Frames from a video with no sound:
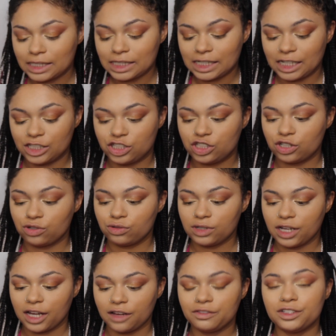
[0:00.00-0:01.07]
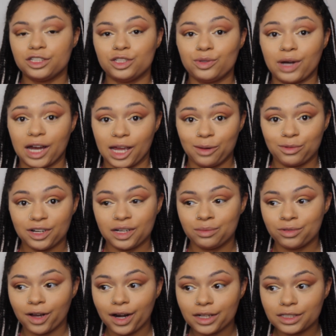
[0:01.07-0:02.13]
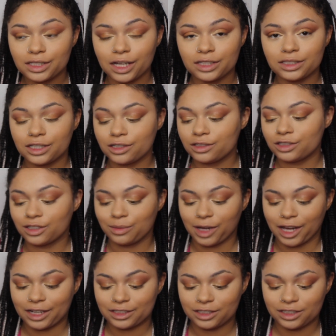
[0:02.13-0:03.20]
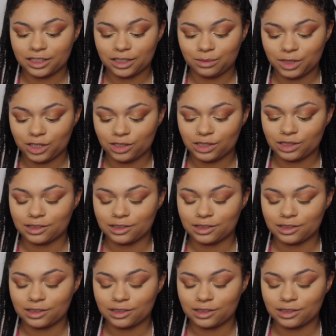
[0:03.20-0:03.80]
I don't have a new eyebrow product to test out, so I'm actually going to be using